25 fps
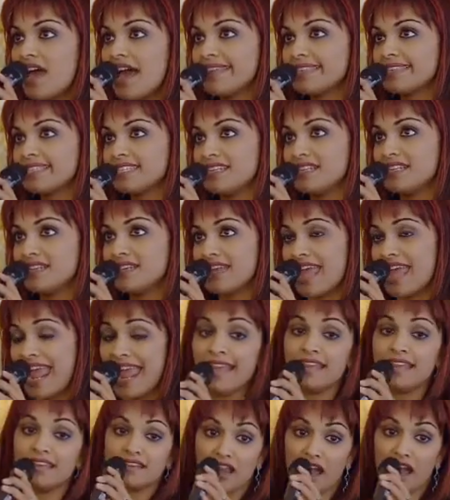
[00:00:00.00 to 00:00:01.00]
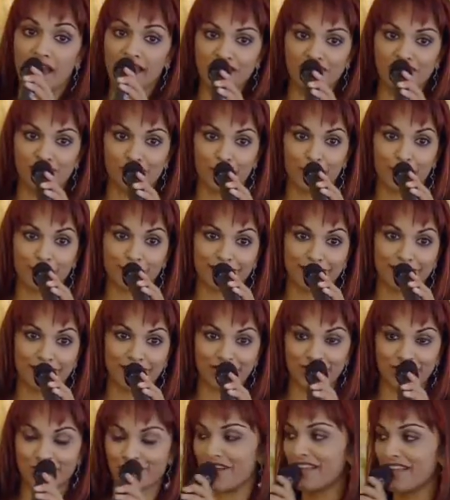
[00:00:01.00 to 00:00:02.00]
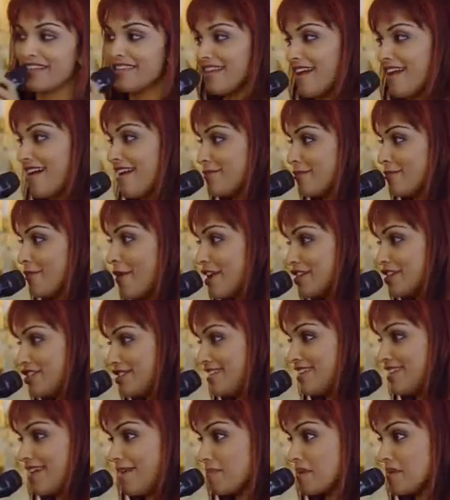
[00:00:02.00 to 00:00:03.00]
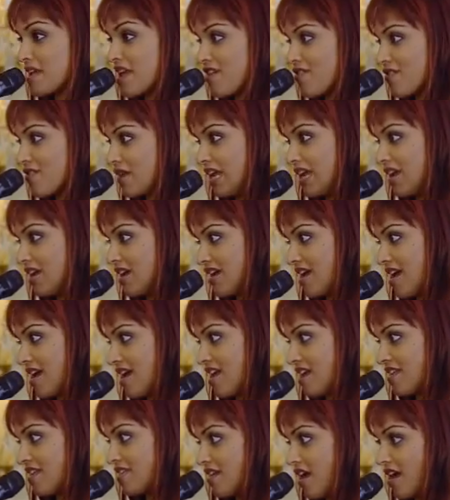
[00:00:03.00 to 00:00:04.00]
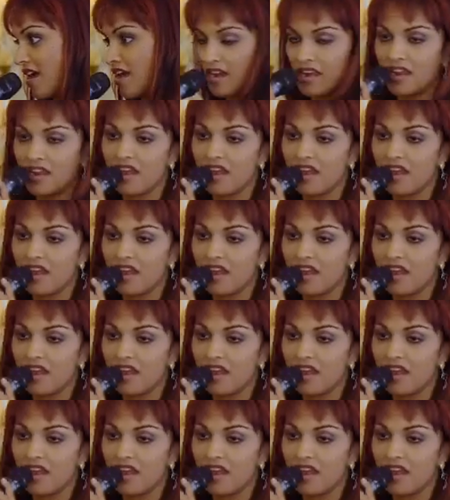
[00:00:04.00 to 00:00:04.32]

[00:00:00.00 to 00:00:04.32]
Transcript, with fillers: as an eight, nine-year-old in Australia, I watched Dame Kiri and I thought,